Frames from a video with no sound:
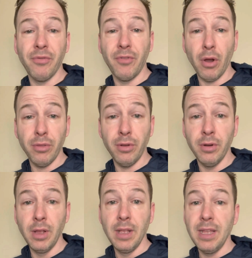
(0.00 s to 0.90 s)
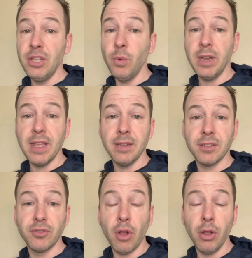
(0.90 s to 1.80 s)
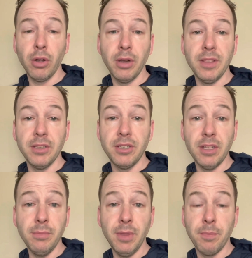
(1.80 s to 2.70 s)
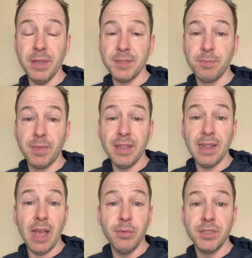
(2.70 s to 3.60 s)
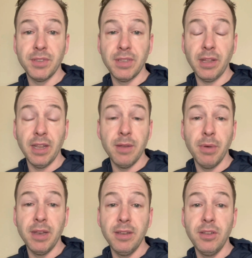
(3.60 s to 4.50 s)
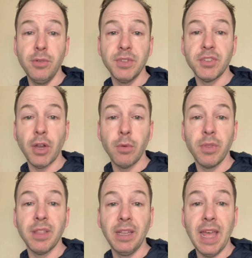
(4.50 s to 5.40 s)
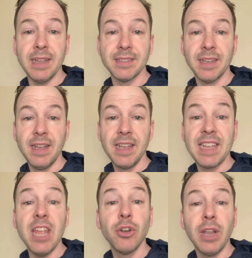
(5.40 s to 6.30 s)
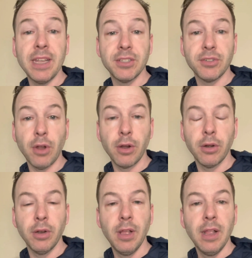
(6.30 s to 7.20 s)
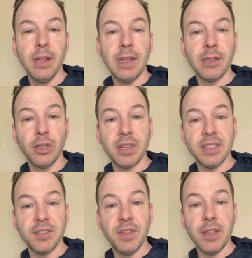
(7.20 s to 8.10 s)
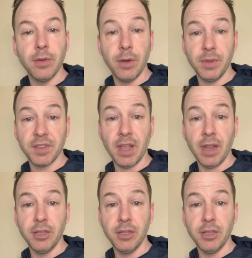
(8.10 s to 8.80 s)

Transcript: farther and you want to get stronger in the gym, the best thing I would tell anybody to do is start with the legs. Get your legs stronger. Like, look at this video here with Scottie